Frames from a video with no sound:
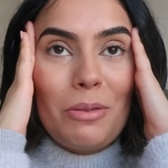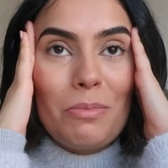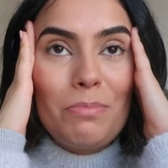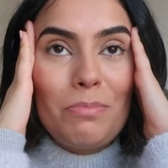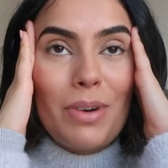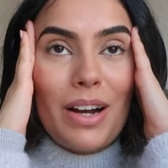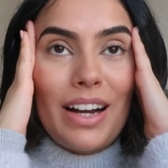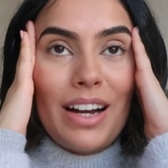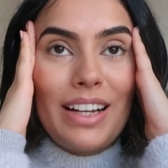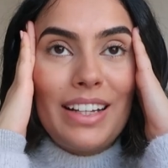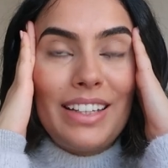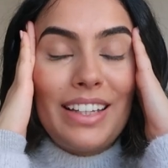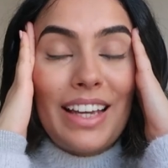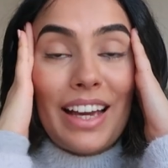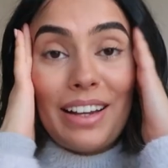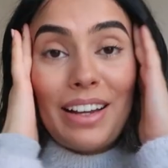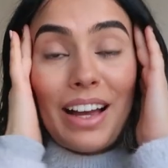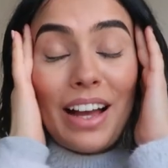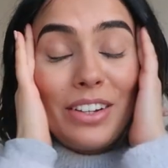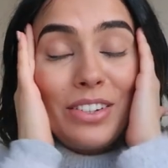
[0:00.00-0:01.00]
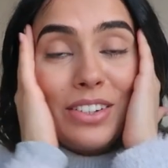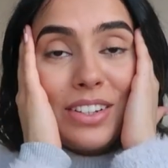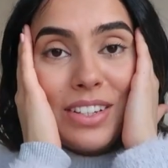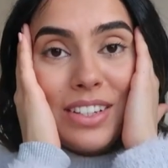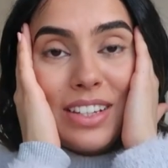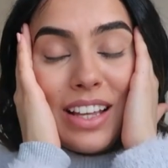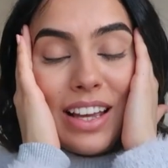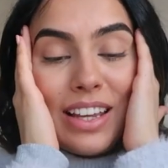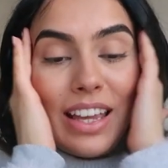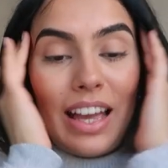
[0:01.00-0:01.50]
But yeah,
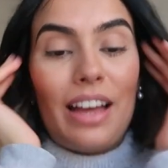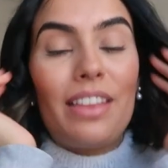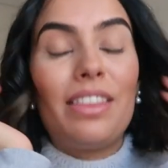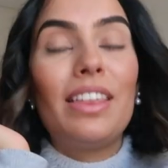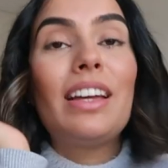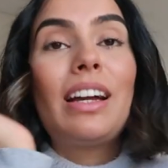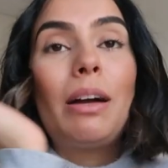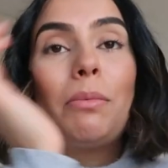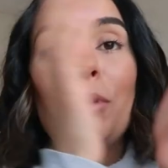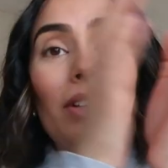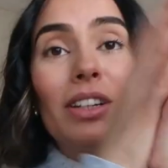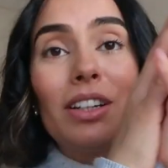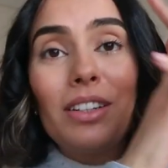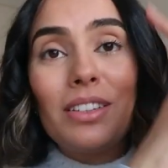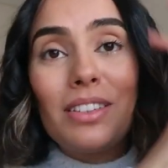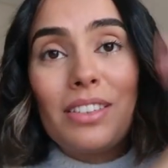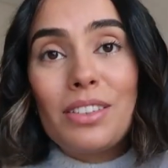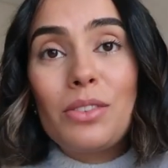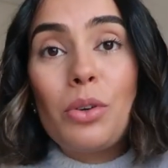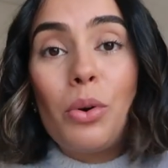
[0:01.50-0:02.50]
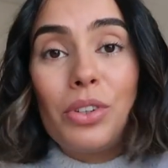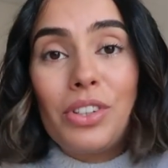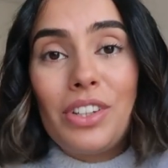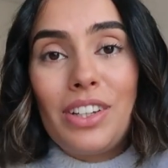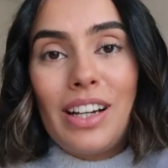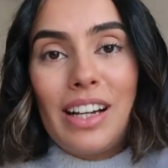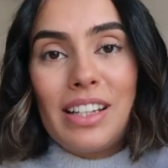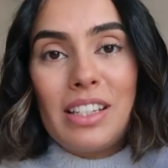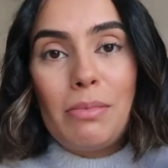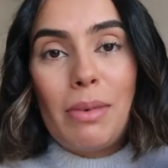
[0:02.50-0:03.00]
I think I'm gonna talk to
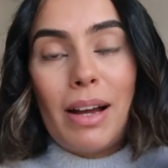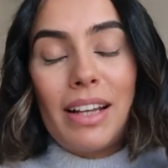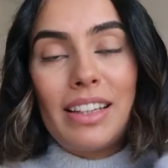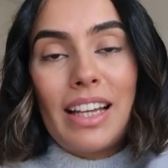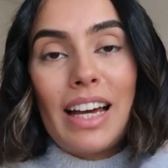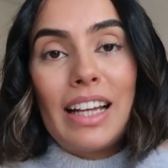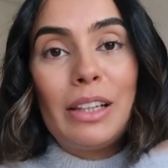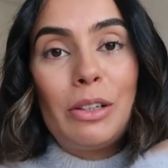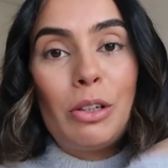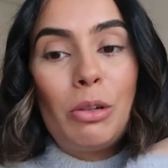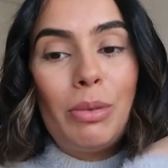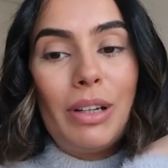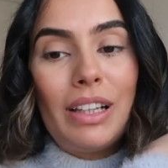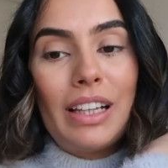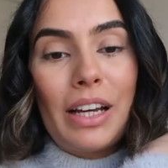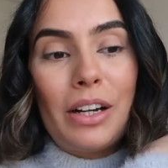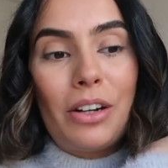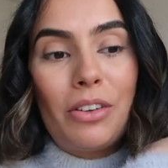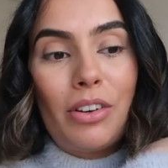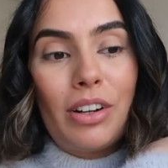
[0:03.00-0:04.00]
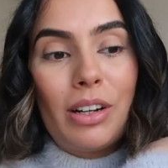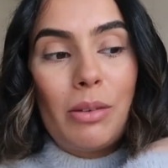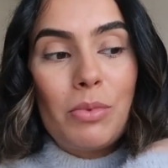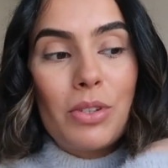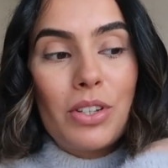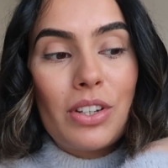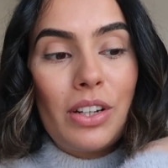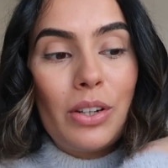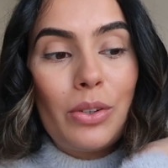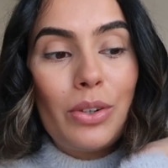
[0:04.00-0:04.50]
you guys about that a little bit later on. I'm
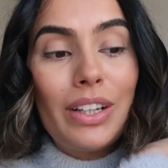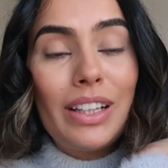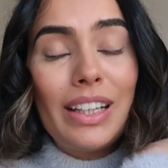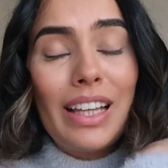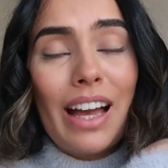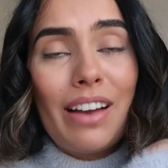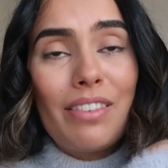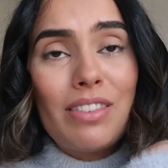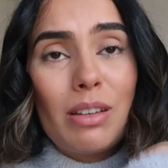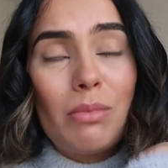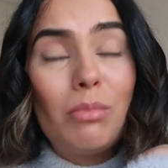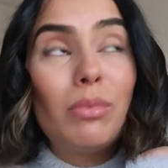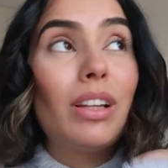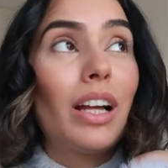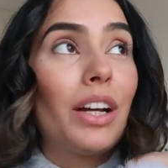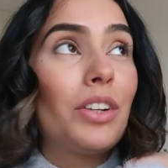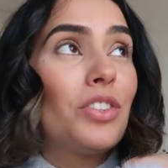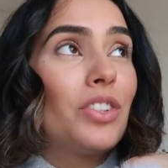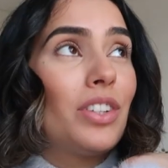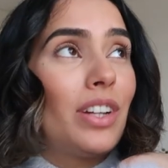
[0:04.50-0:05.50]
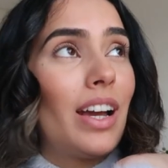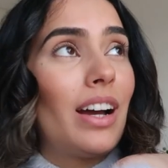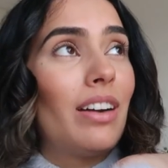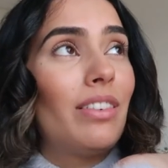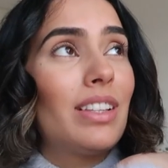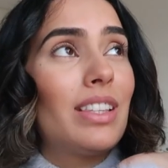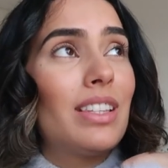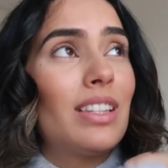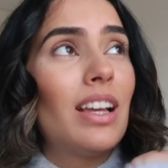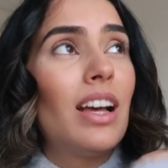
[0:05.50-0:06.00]
just gonna quickly have some lunch
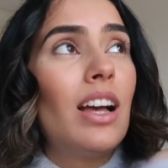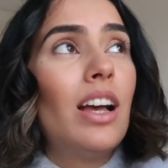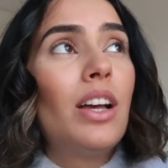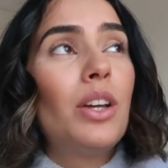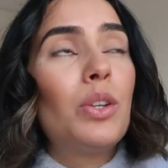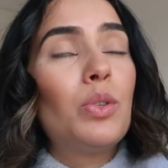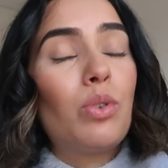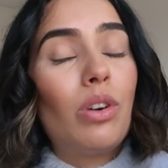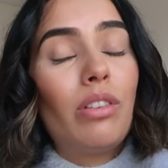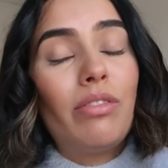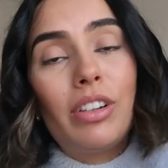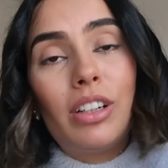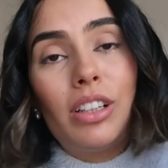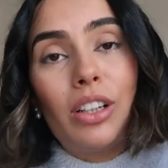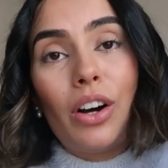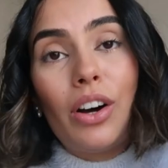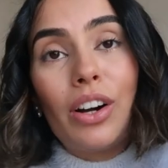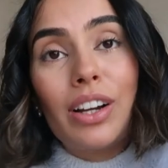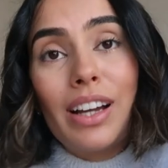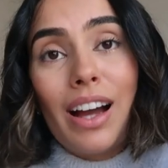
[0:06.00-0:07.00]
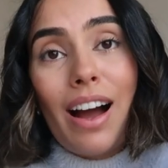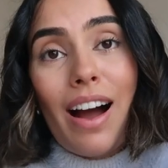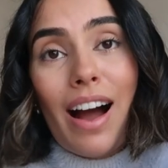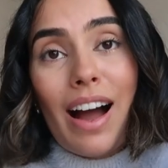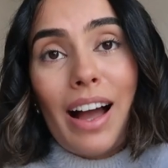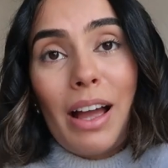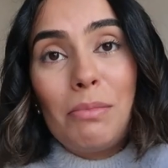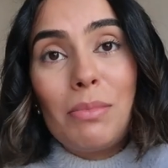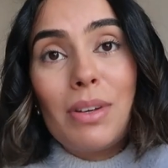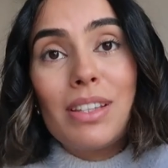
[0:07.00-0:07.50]
now. It's 12 o'clock,
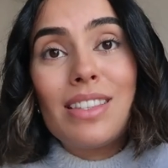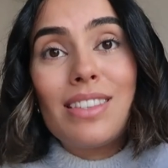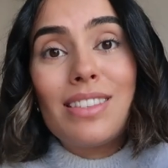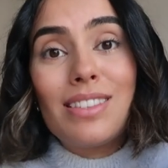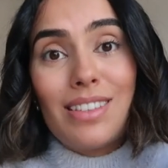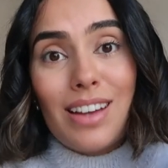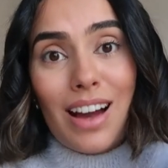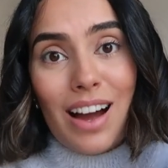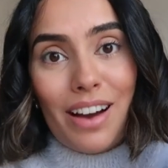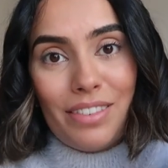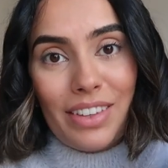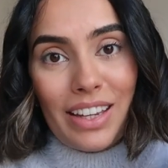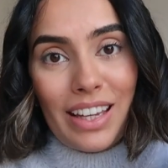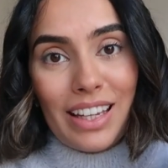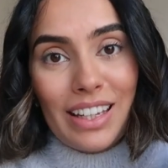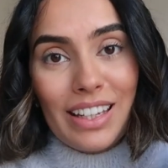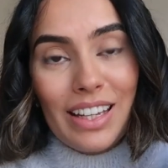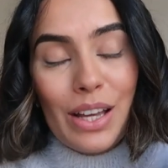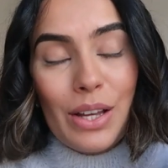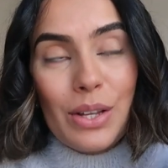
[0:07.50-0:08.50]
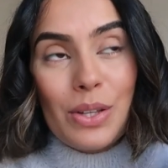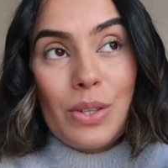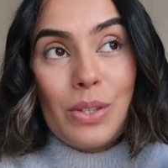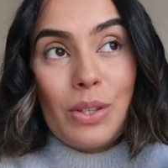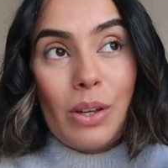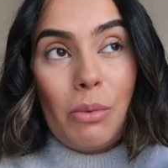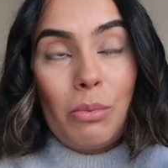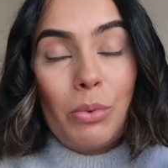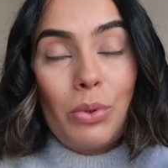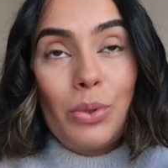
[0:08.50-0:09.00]
I'm starving.
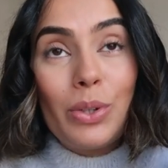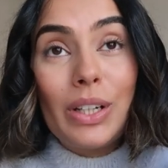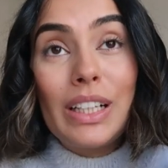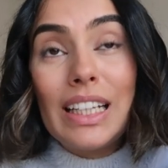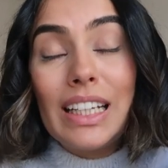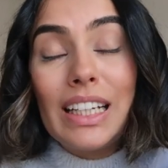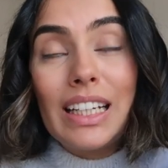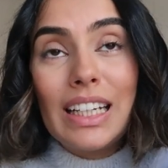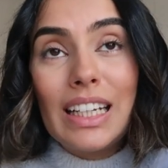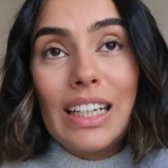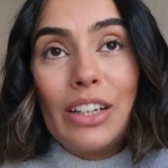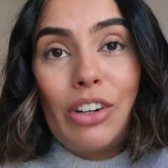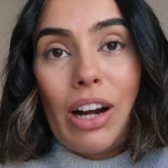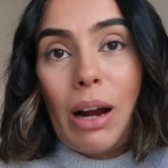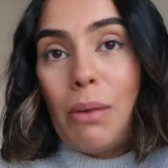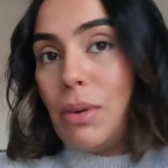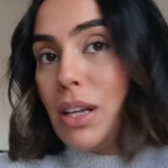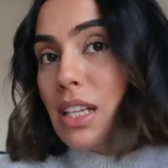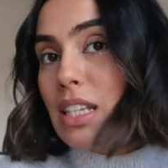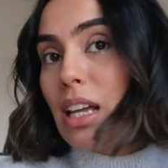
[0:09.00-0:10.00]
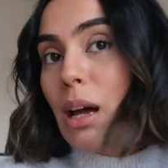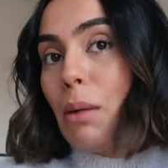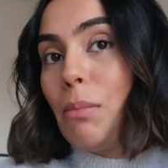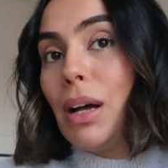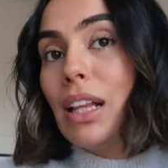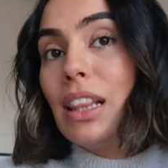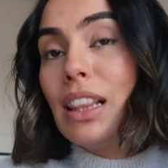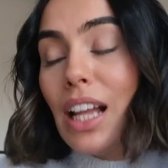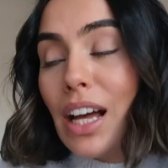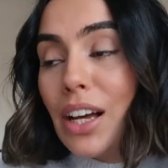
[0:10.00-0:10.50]
So I'm quickly gonna grab
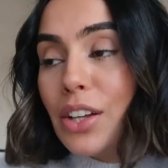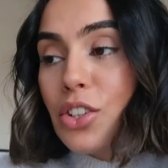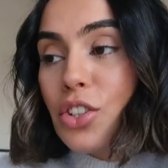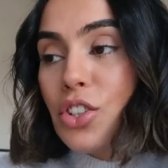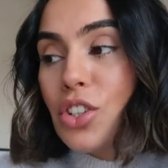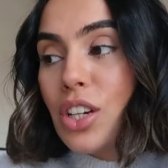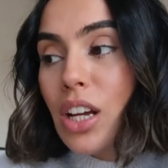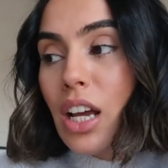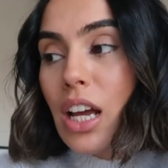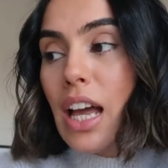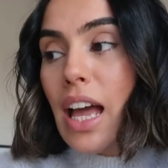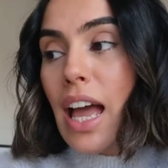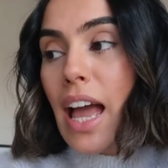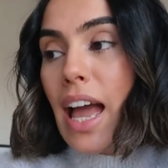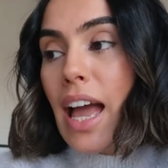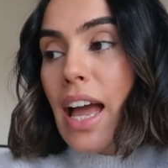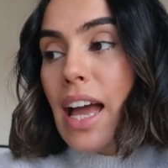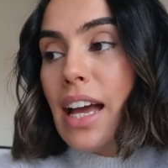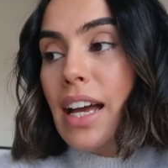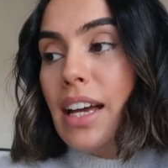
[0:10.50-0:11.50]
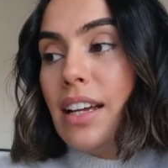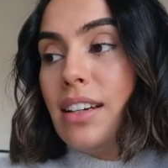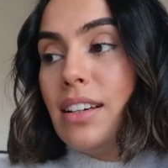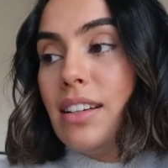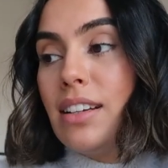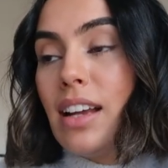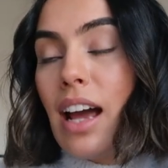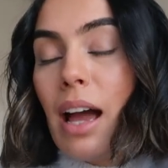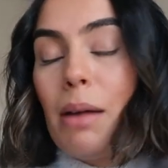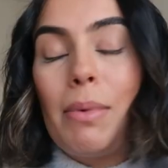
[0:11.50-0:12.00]
some lunch,
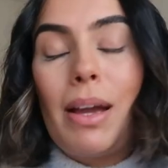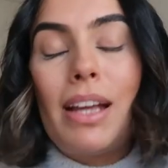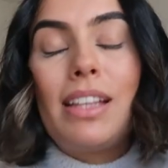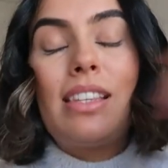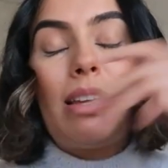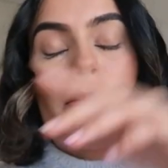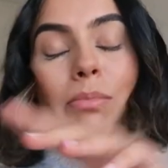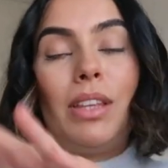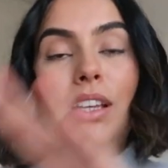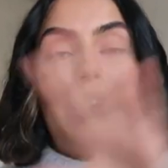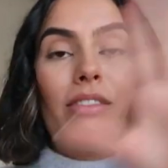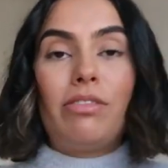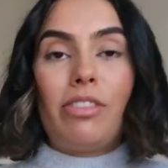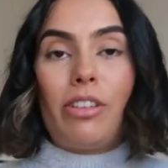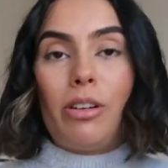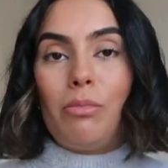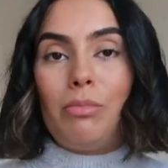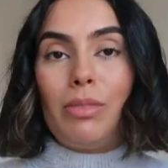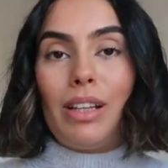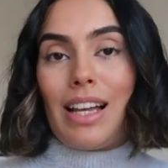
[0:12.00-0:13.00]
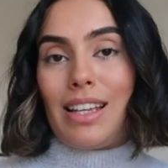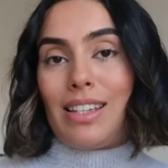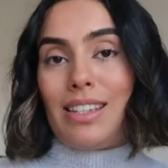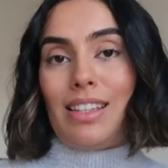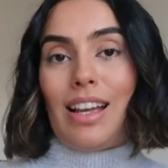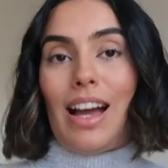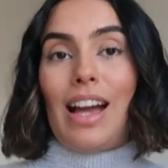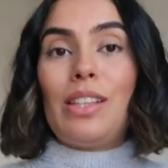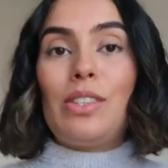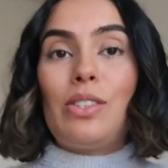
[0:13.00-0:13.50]
and I made something from
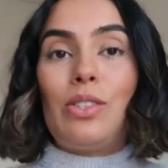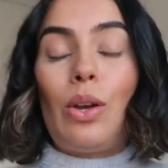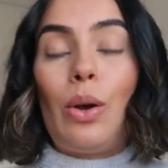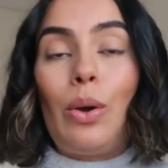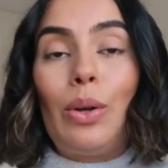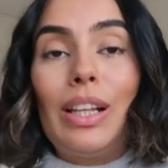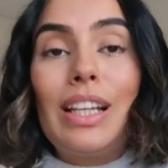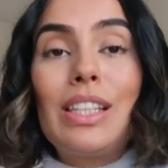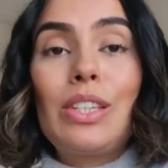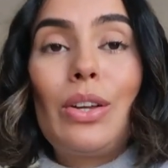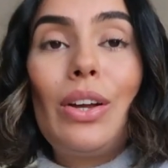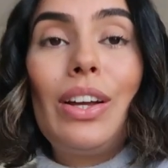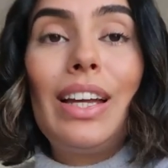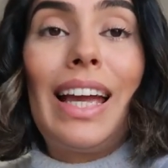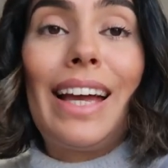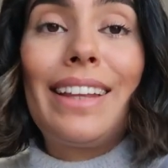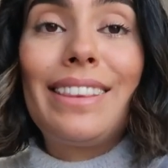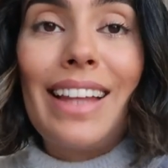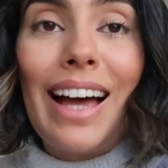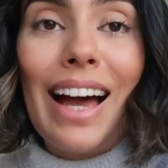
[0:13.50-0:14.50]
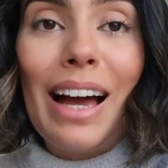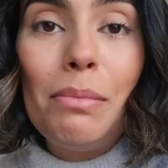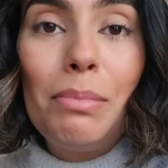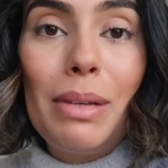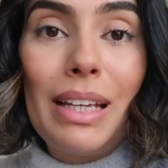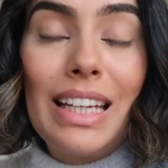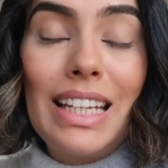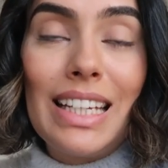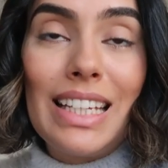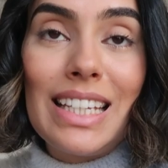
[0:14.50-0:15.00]
last night. So let's go get that
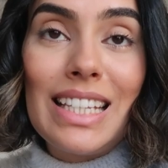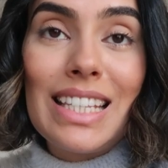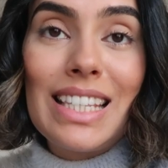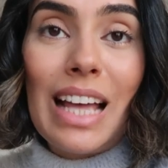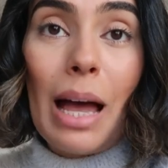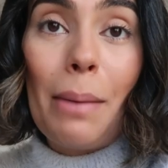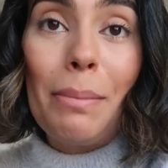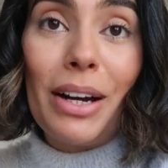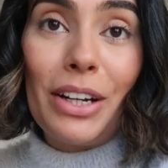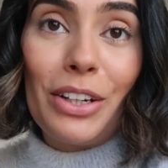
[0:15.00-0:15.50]
because I'm